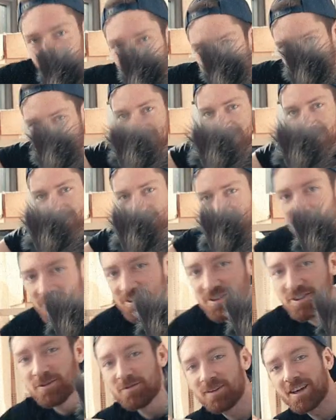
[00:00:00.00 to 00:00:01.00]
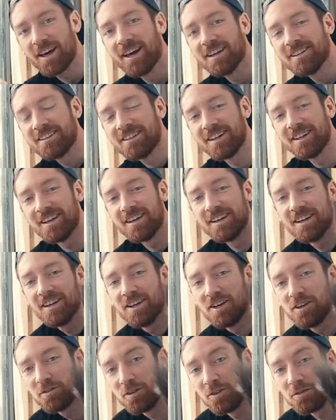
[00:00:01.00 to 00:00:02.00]
I was asked to do some cat sitting
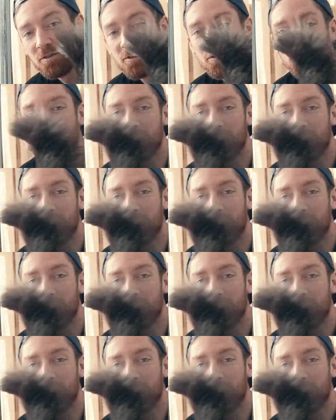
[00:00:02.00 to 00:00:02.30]
for a few